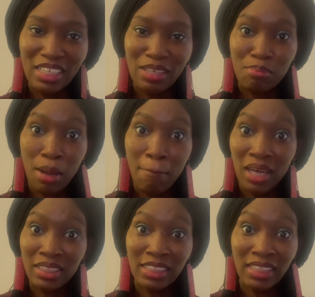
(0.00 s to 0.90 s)
My
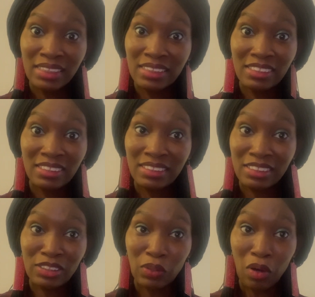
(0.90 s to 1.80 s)
manager didn't see
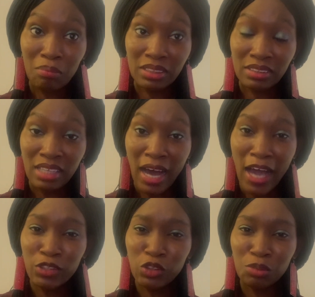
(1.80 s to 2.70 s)
this coming. I
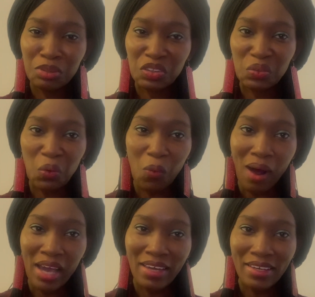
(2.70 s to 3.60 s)
used to be so
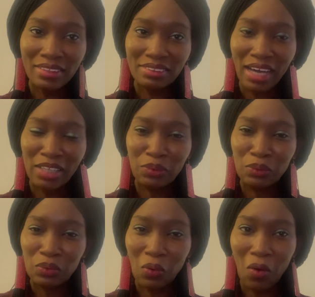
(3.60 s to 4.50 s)
quiet, I
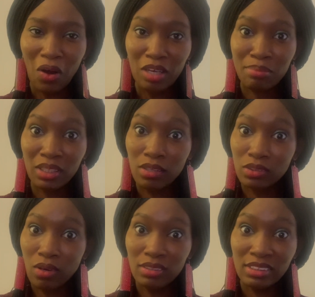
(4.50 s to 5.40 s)
don't talk, because
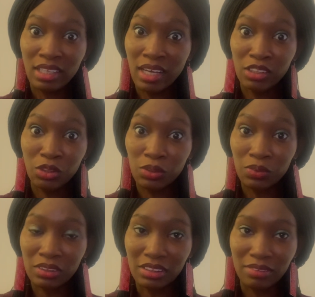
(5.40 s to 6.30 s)
God said I
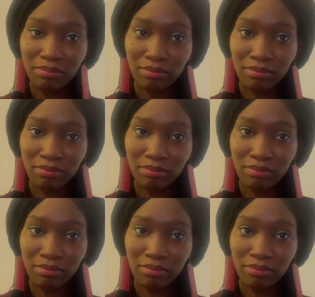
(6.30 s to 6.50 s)
shouldn't.